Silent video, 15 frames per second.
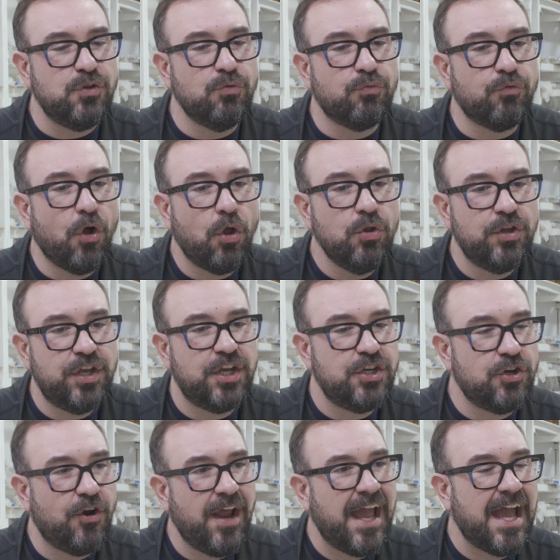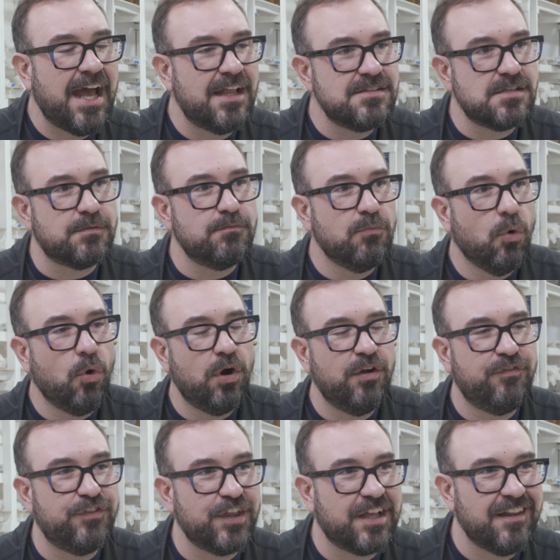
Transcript: you roll it in your hands and more of the